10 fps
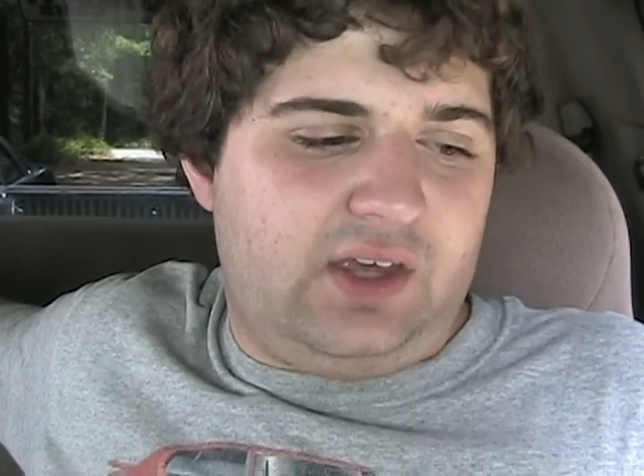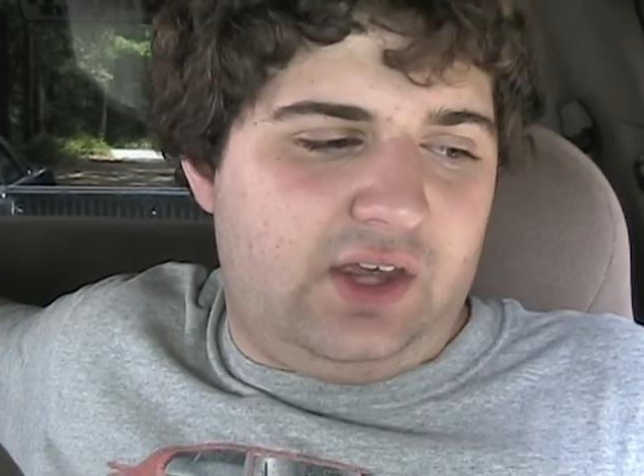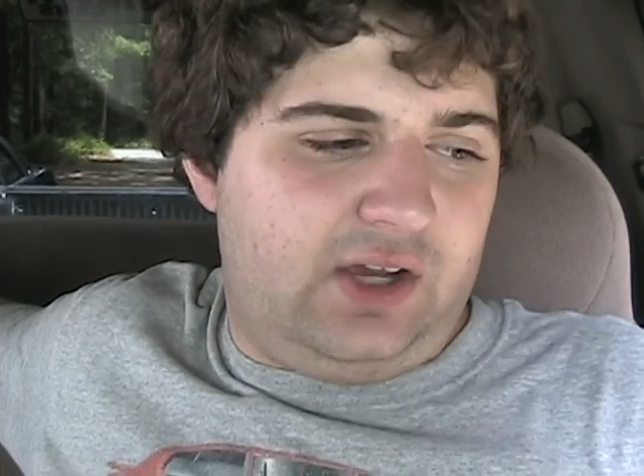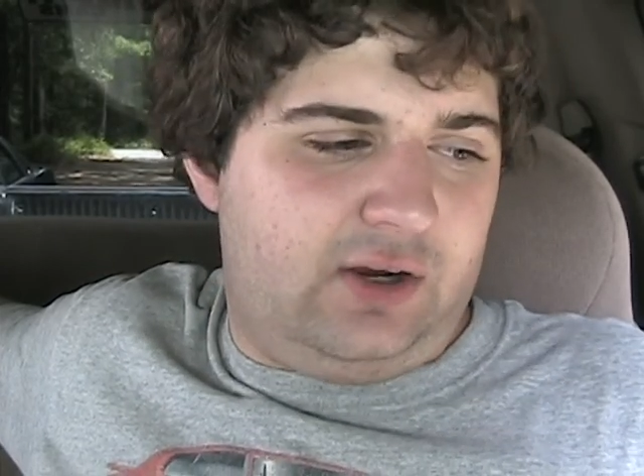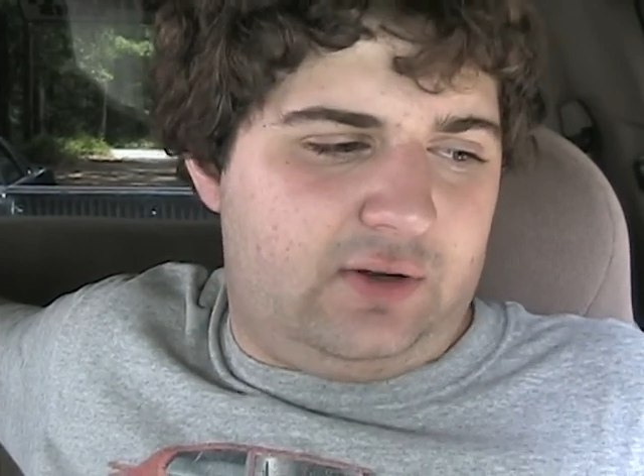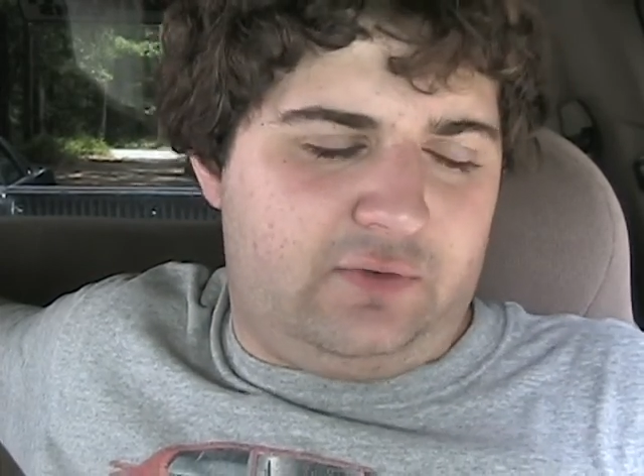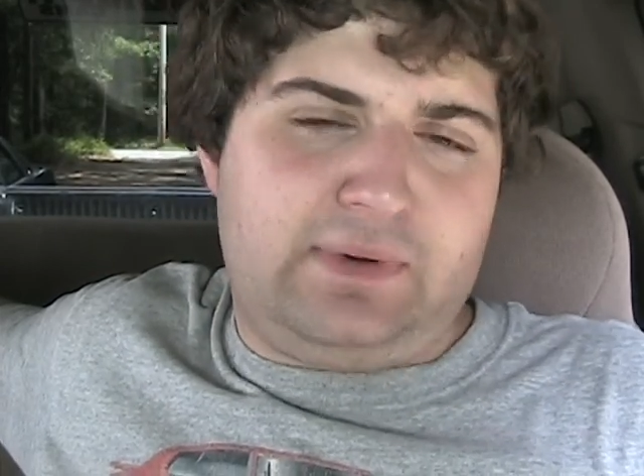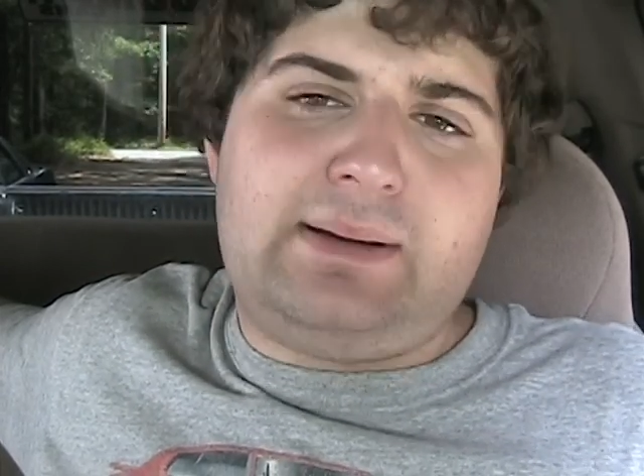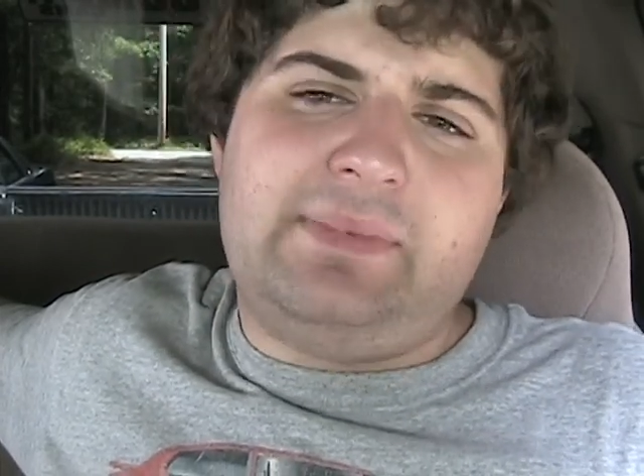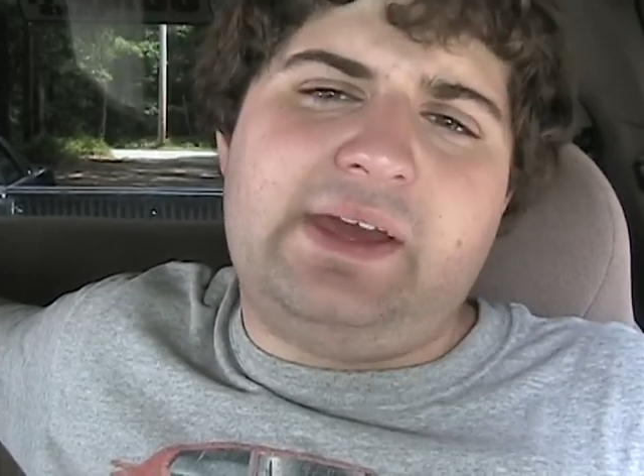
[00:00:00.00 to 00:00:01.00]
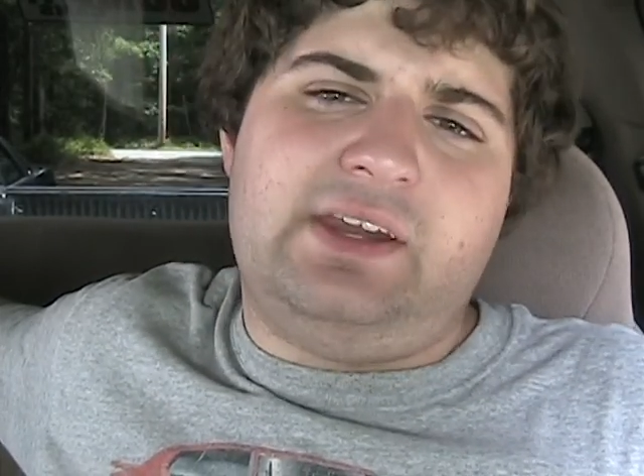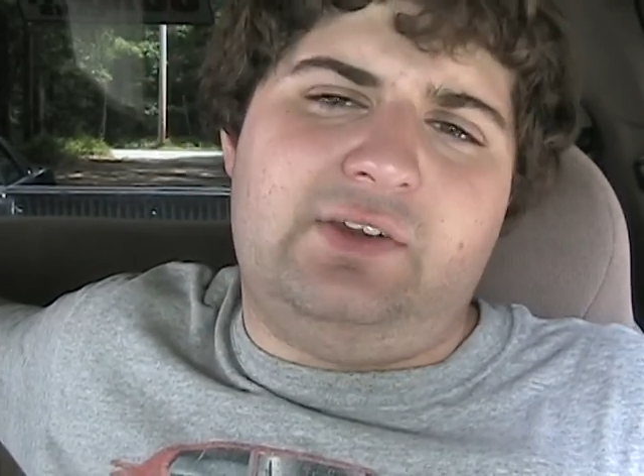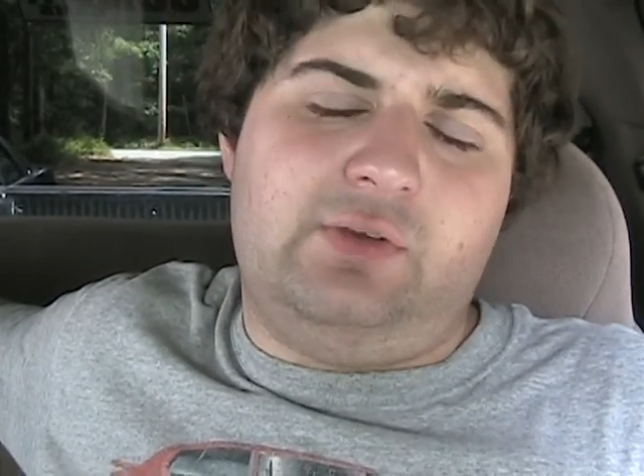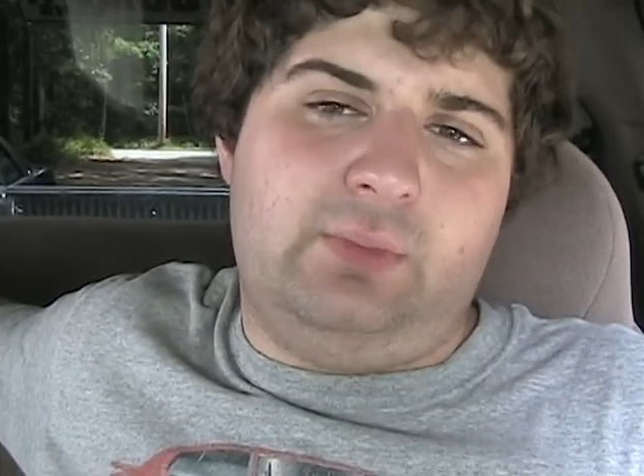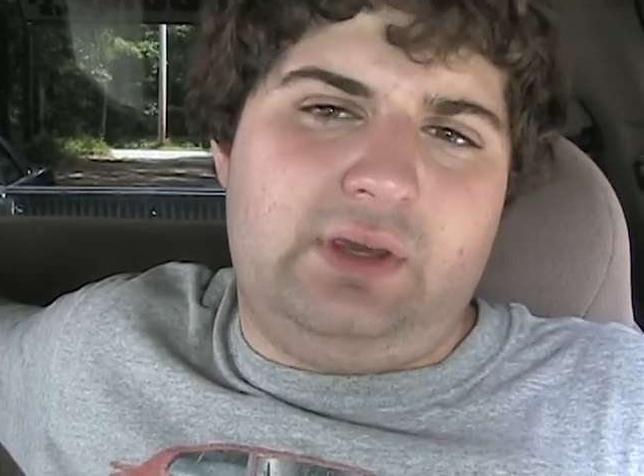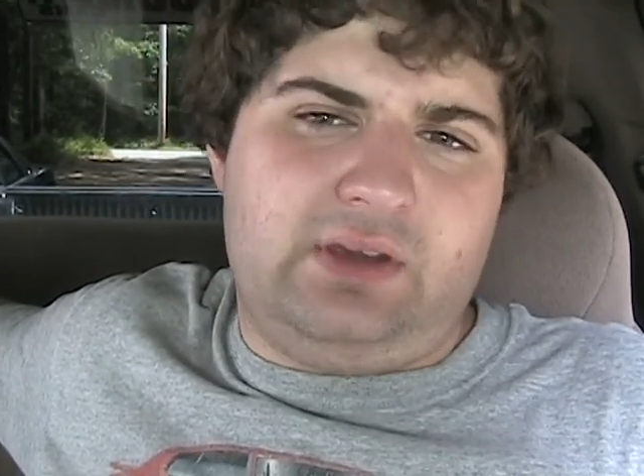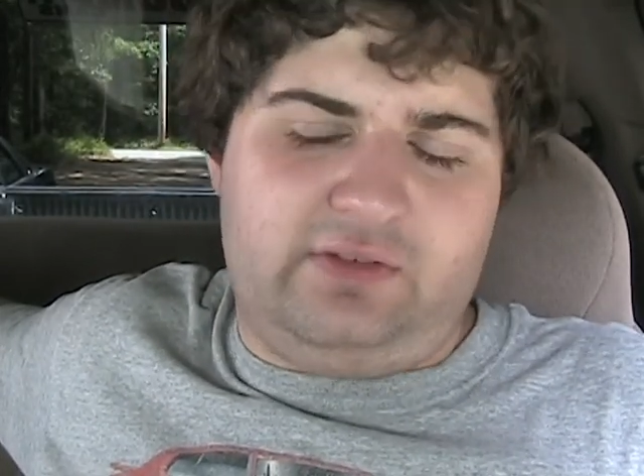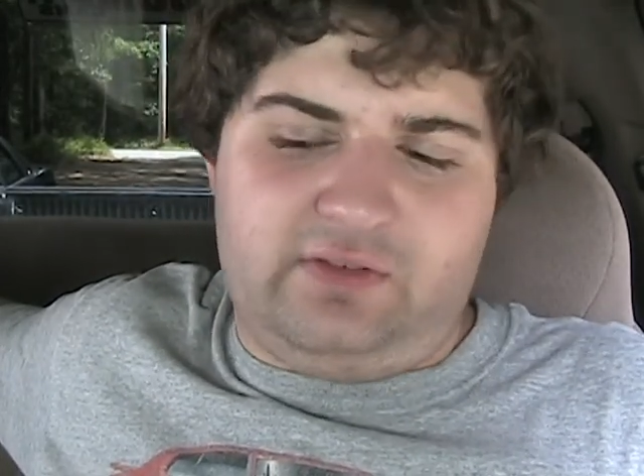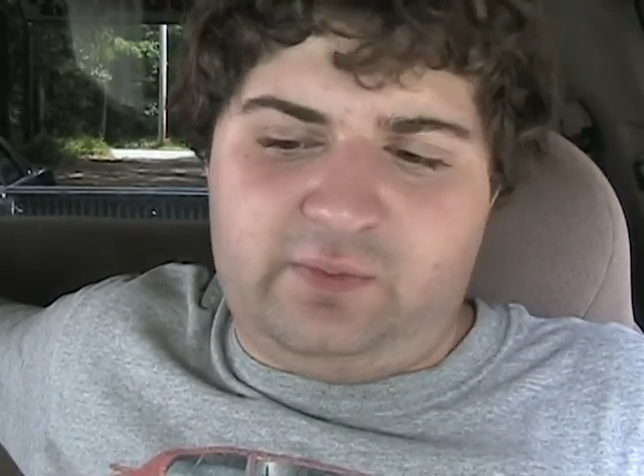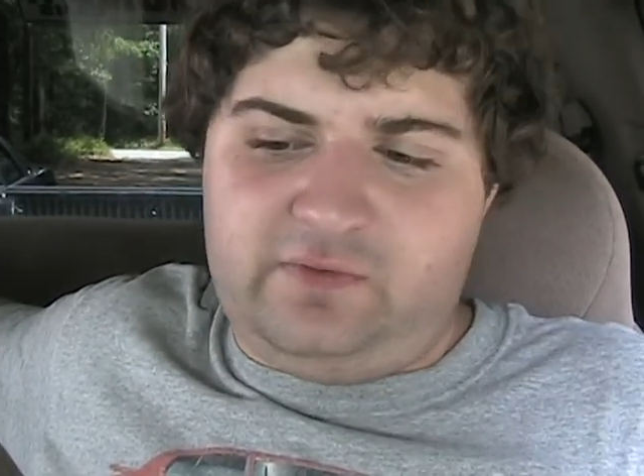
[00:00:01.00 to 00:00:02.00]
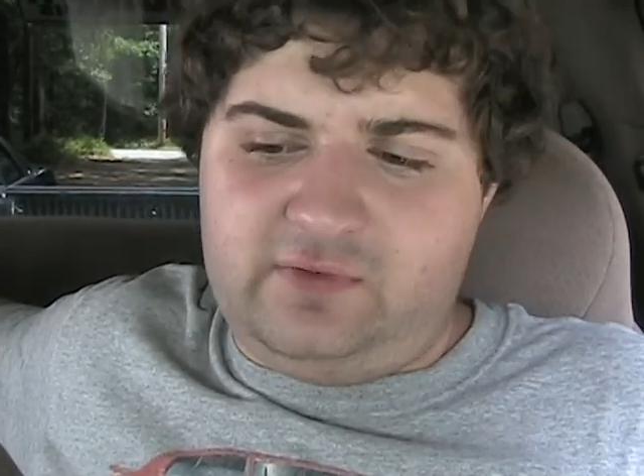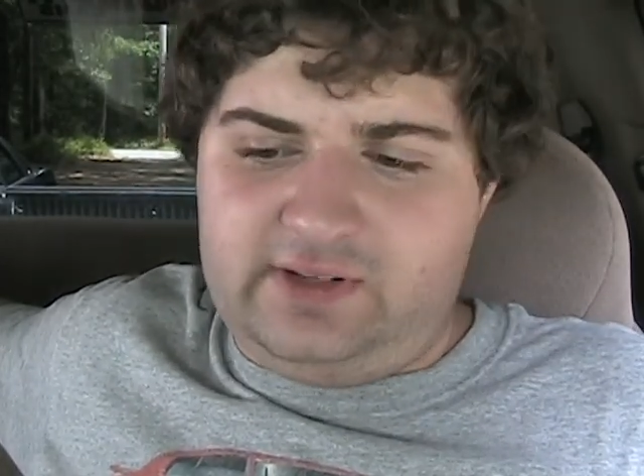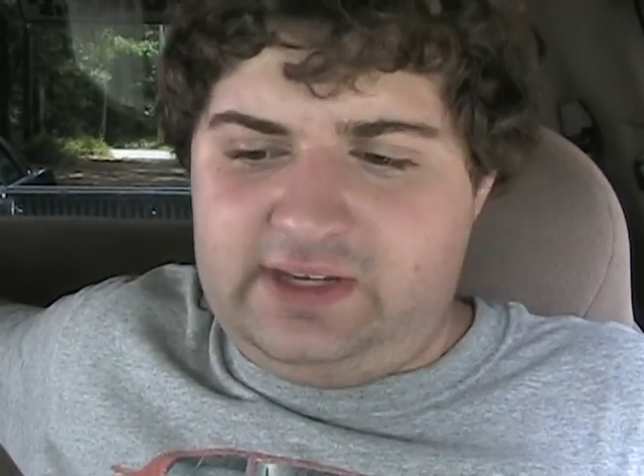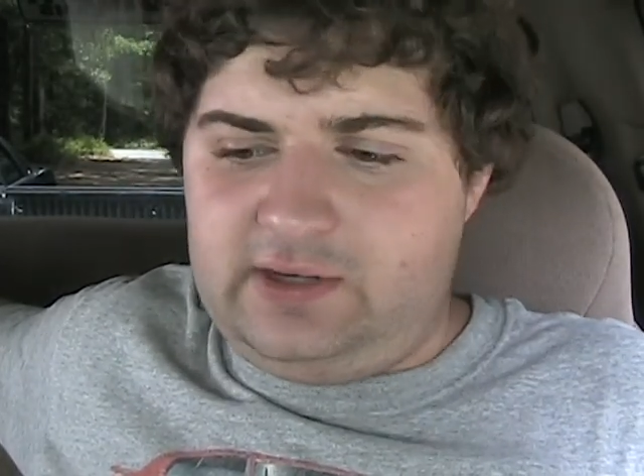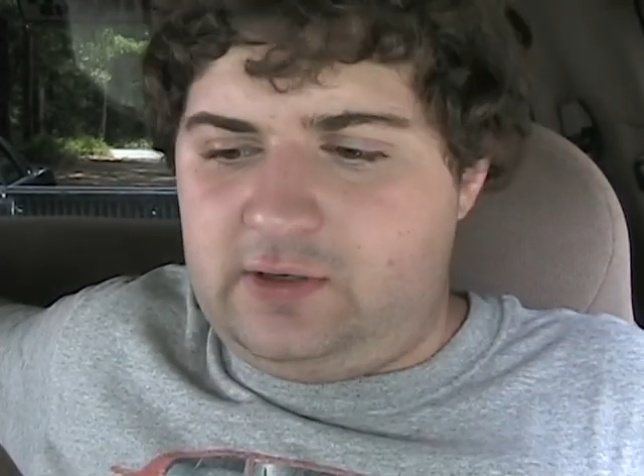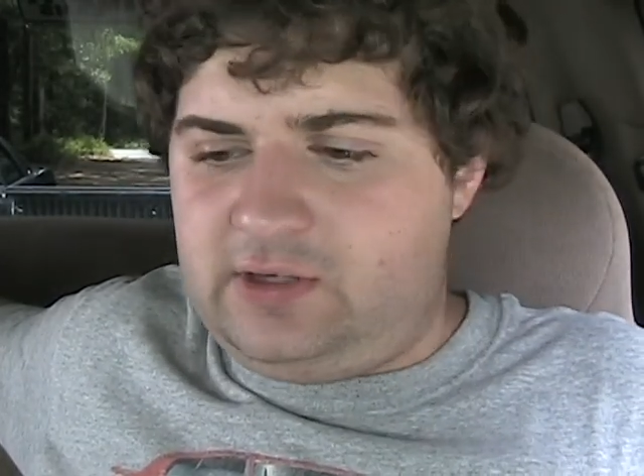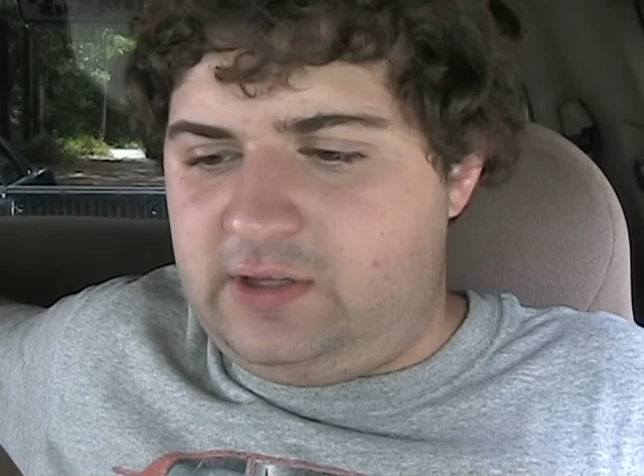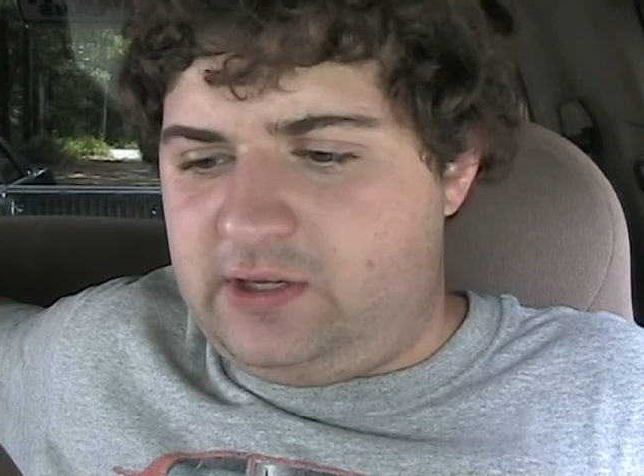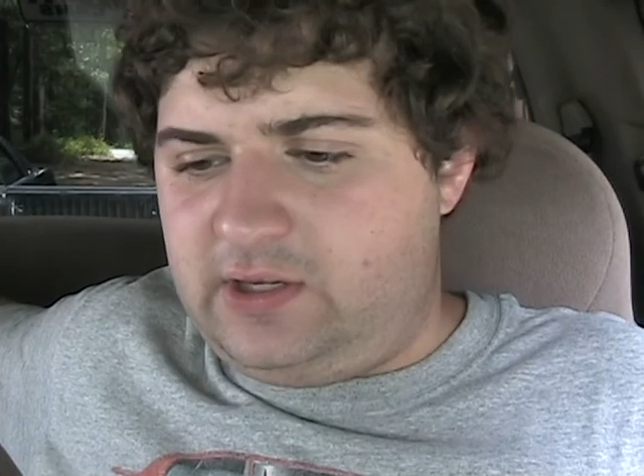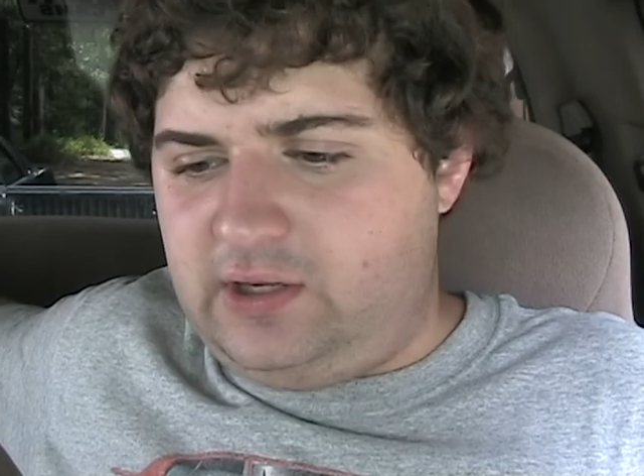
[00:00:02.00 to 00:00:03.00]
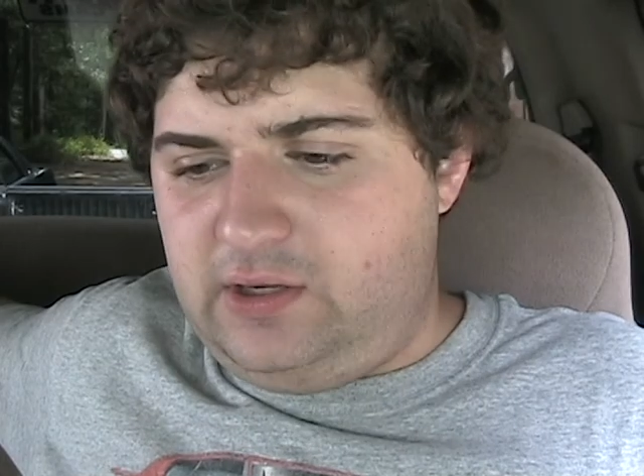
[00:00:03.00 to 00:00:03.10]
year to swap that into because it's before they get all the